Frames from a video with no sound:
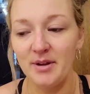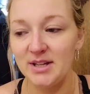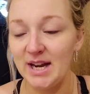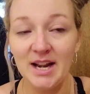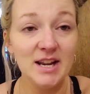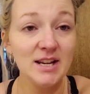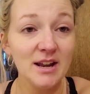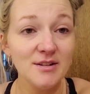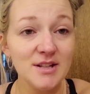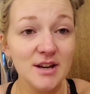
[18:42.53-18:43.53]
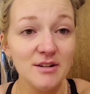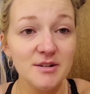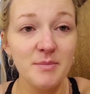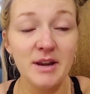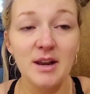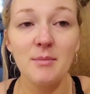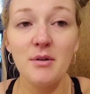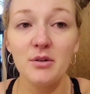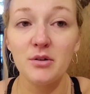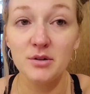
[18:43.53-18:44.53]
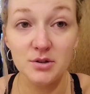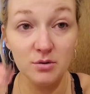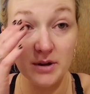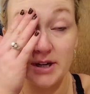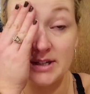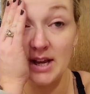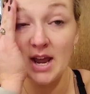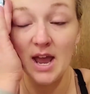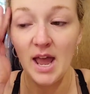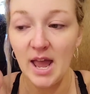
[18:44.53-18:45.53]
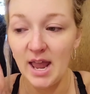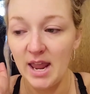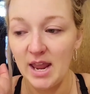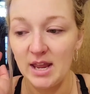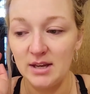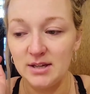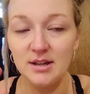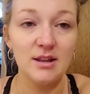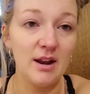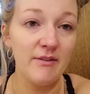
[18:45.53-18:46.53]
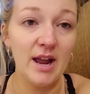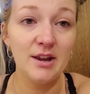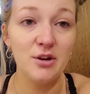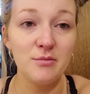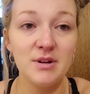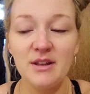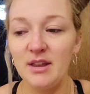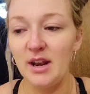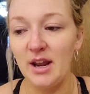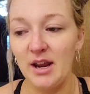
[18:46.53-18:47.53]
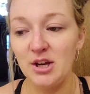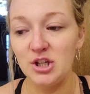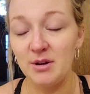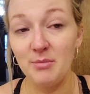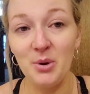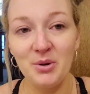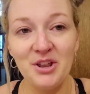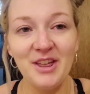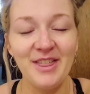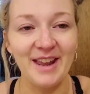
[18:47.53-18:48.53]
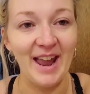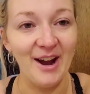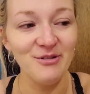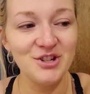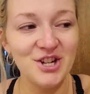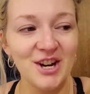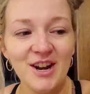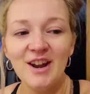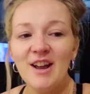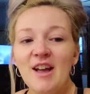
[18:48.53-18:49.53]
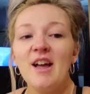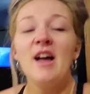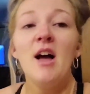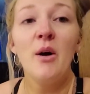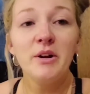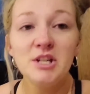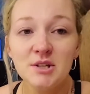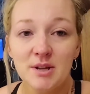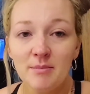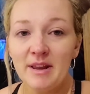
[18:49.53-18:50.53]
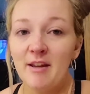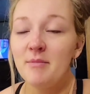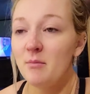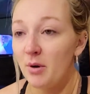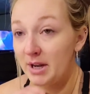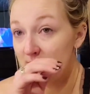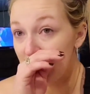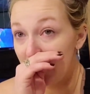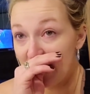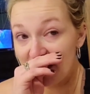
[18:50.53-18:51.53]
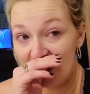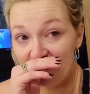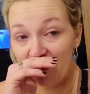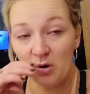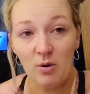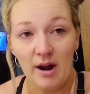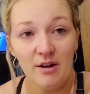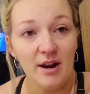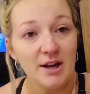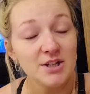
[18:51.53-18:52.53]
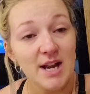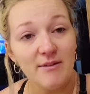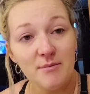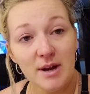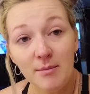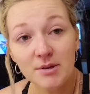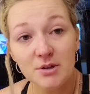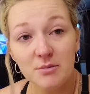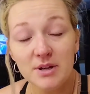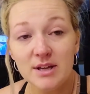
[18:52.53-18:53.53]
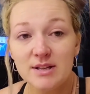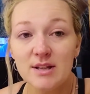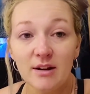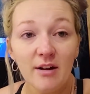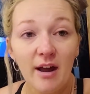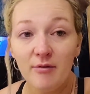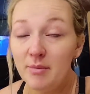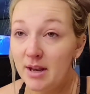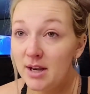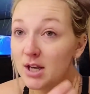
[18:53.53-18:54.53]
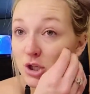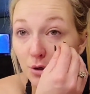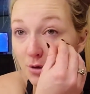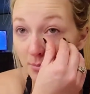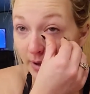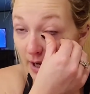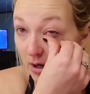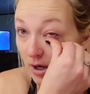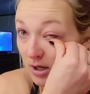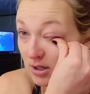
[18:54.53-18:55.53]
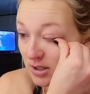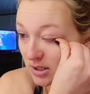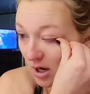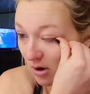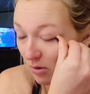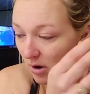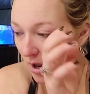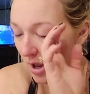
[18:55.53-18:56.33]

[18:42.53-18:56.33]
tidying downstairs, picking up all the girls' toys, and then I vacuumed, and then I shampooed the couch, which is something I've been wanting to get done for a while, and I just haven't been able to because there have been children playing on it. So